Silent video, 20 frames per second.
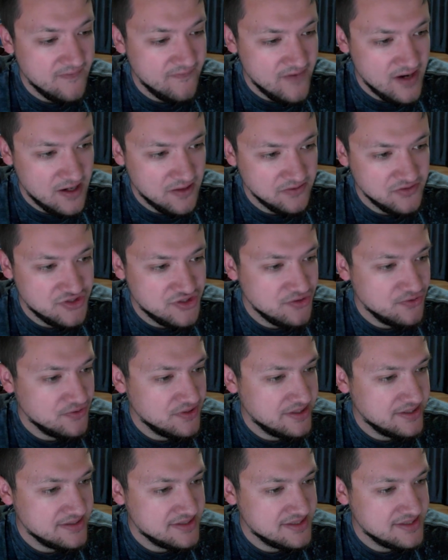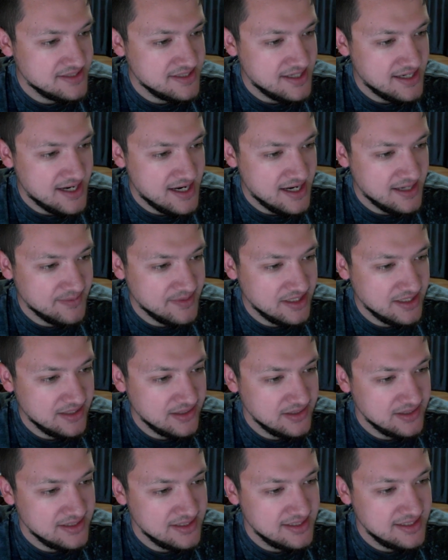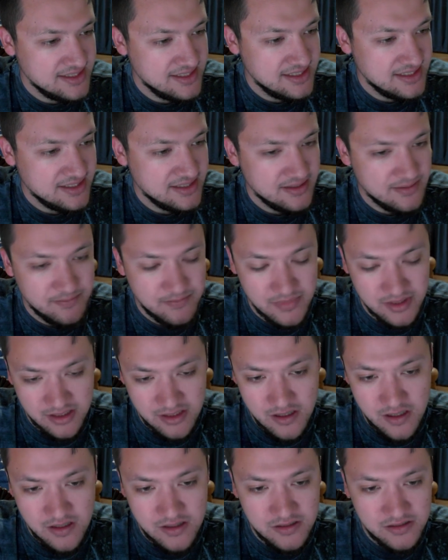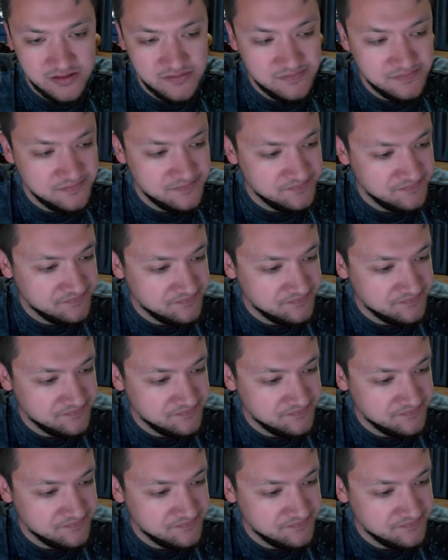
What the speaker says: Valanciunas, I mean, McCollum.